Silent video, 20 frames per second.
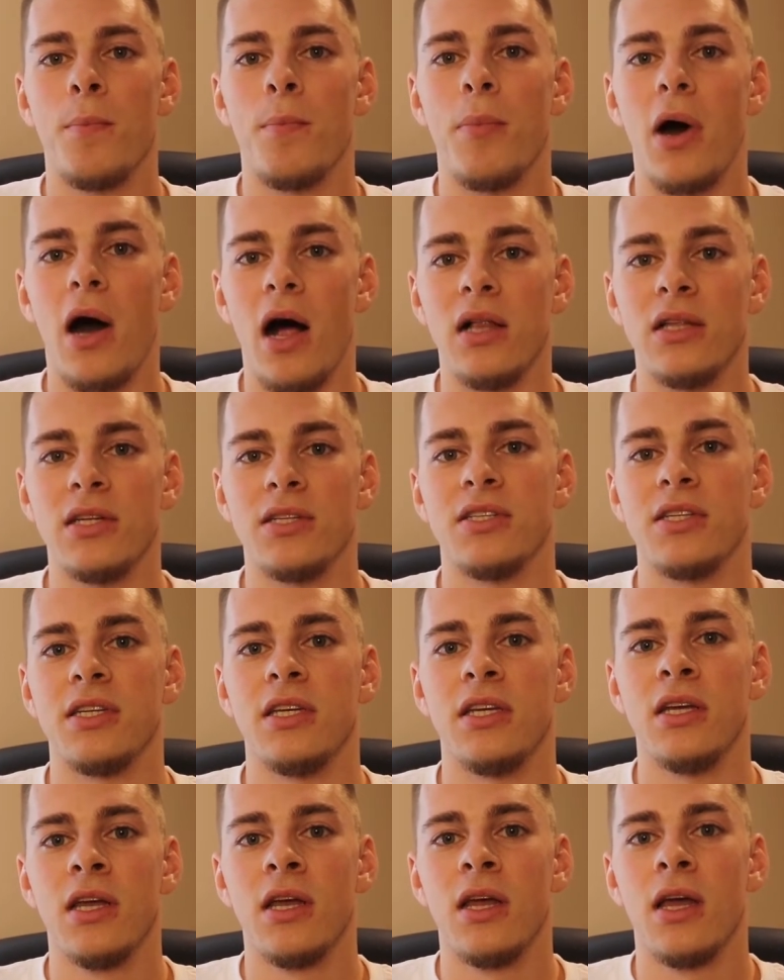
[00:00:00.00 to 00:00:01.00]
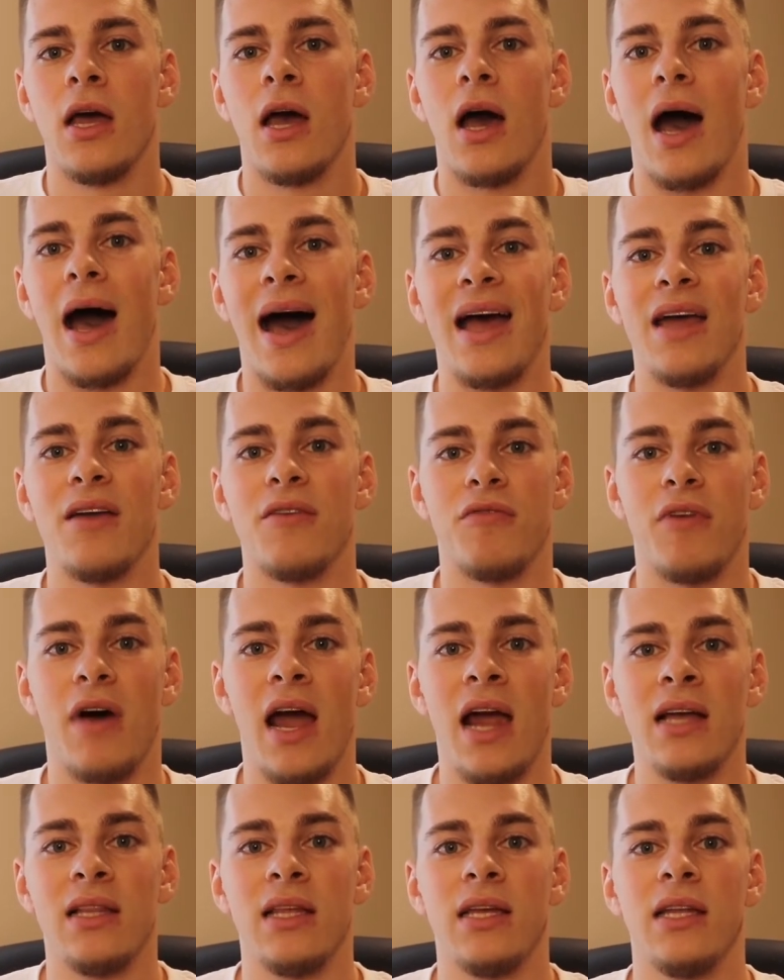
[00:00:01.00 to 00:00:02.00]
policy I
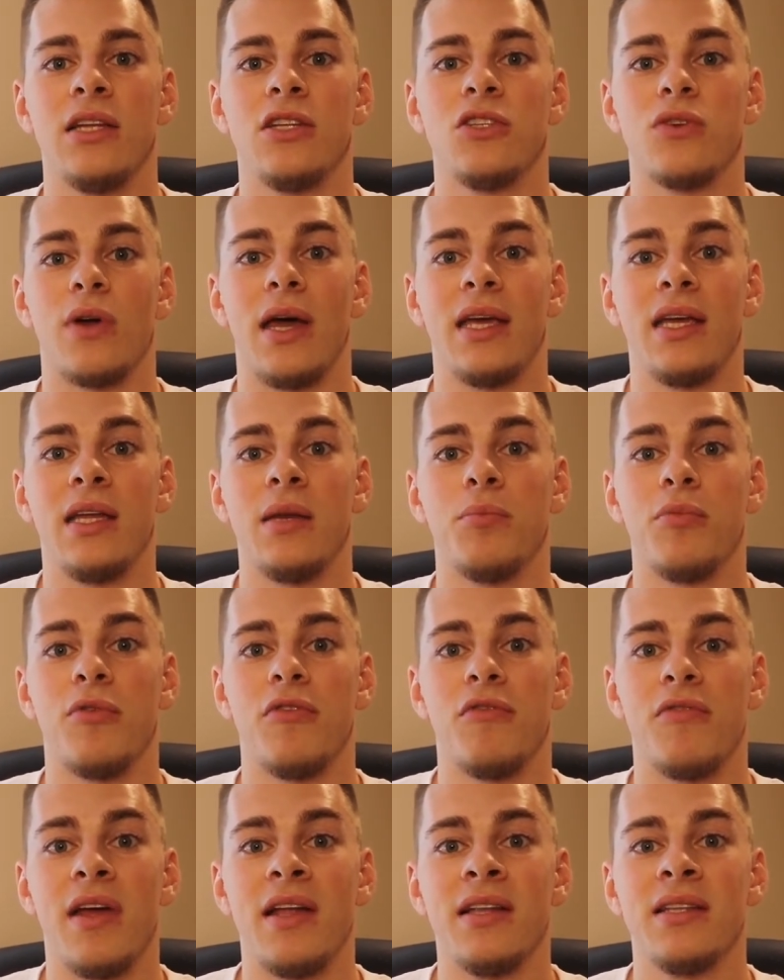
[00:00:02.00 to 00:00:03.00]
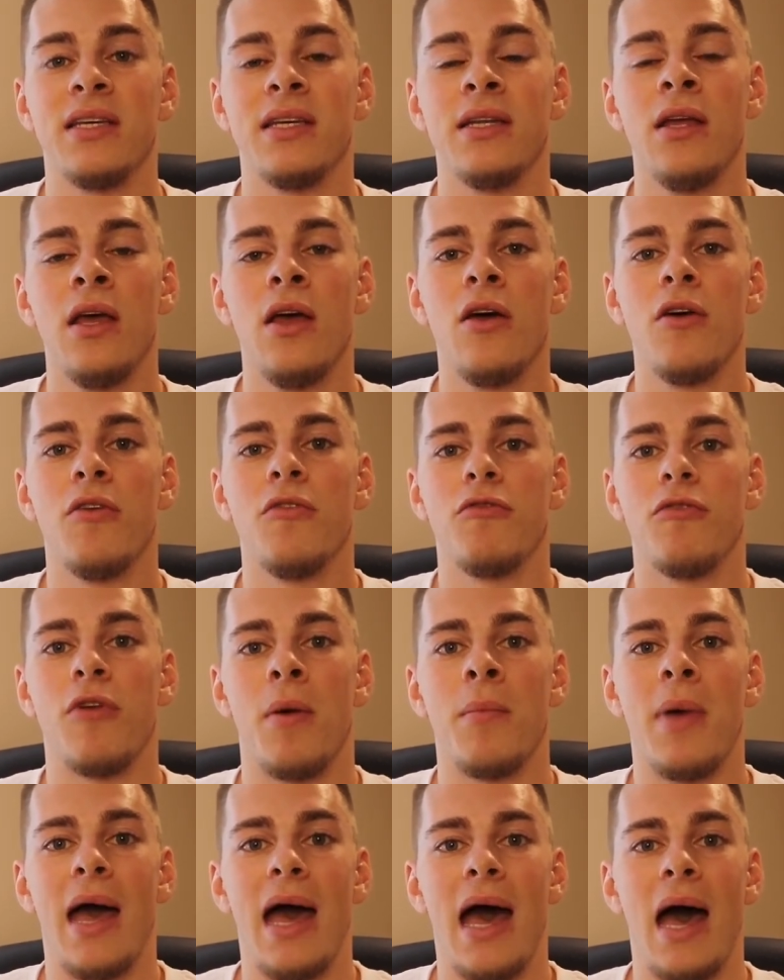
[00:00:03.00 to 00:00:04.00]
violated so I can prevent it
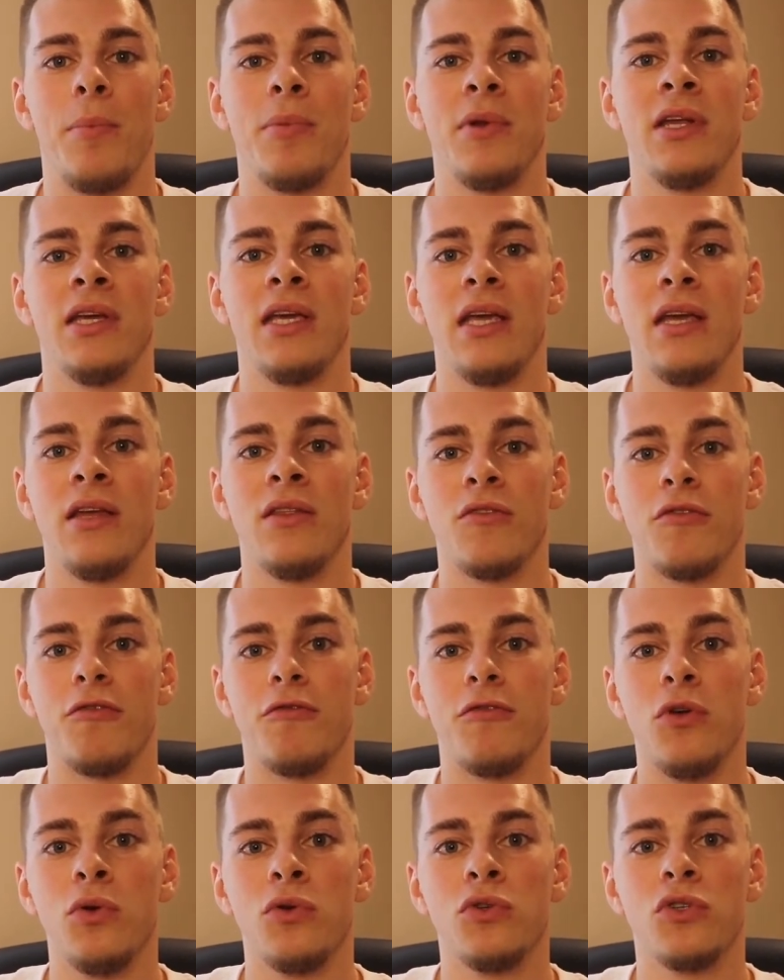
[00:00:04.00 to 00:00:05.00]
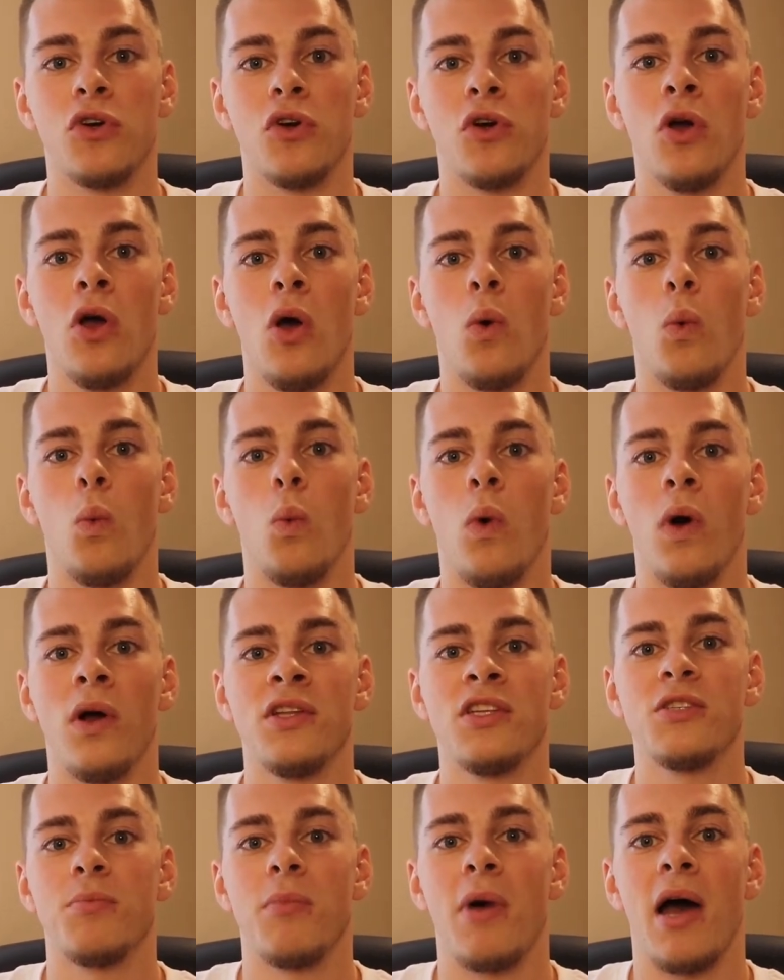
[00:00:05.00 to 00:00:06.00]
from happening in the future
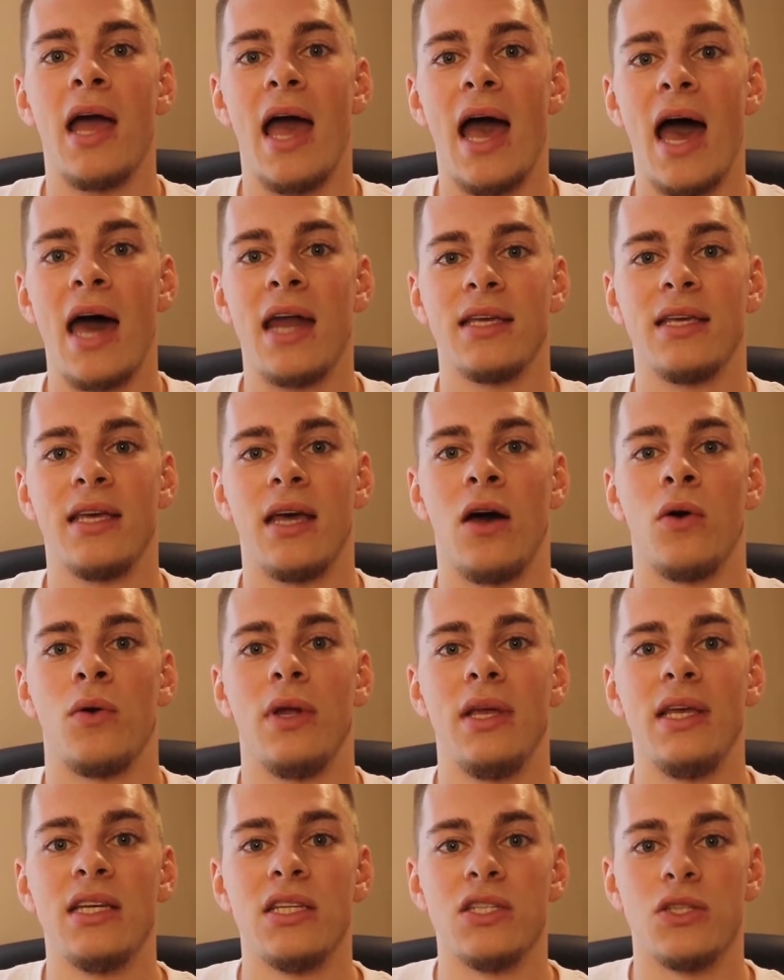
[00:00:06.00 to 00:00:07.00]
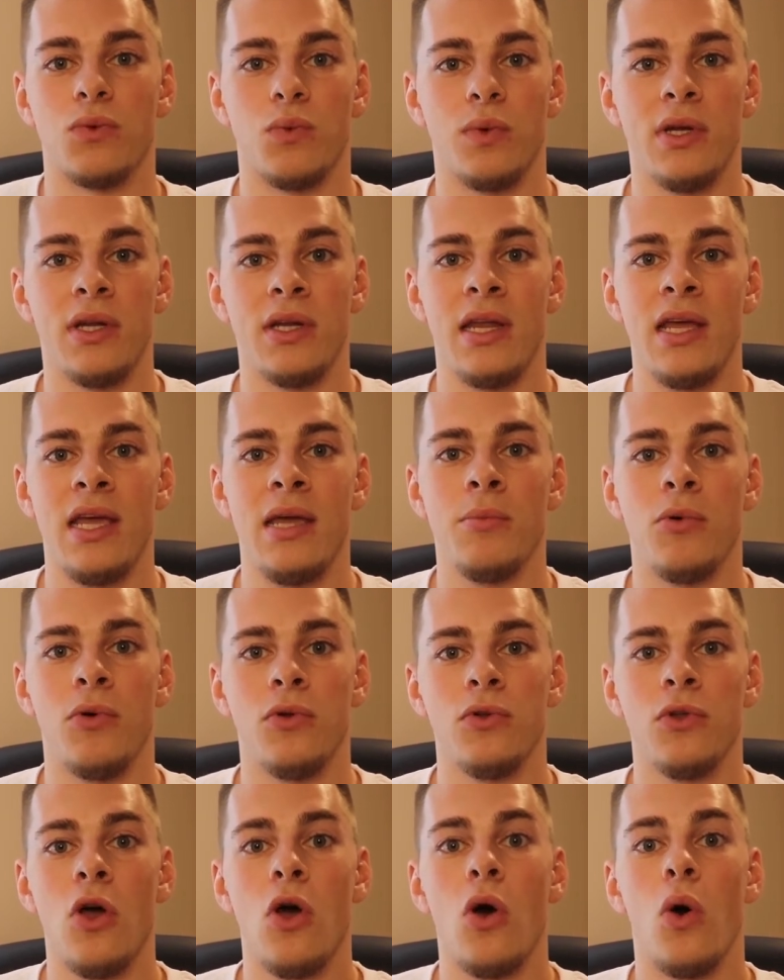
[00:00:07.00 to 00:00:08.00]
once my ad account is
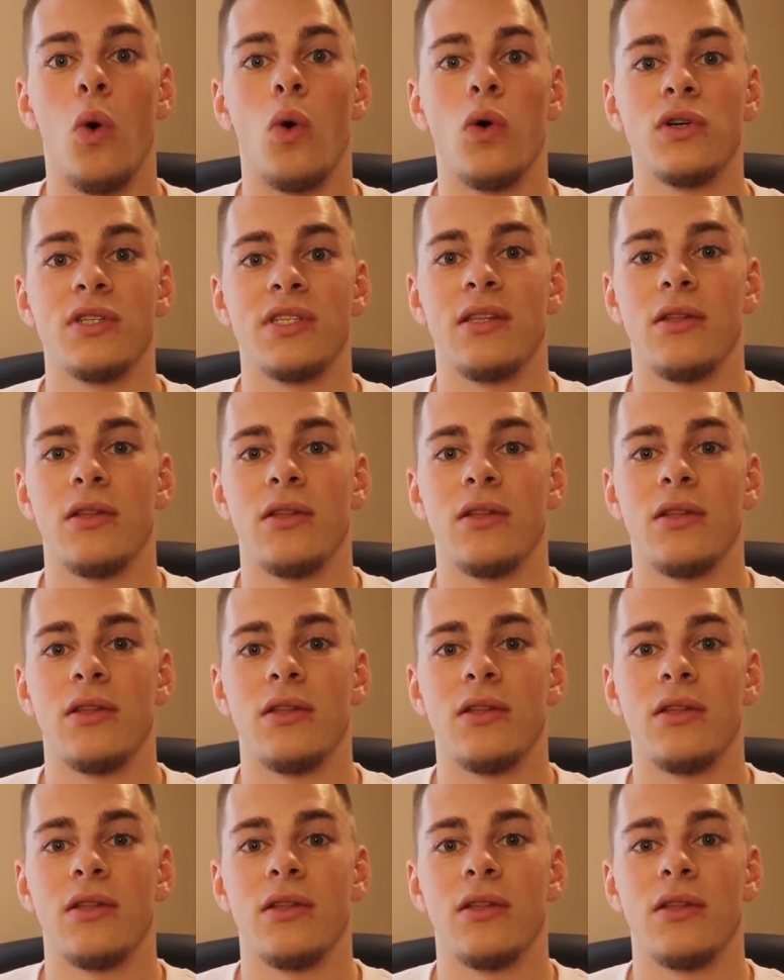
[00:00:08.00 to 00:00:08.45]
re-enabled, or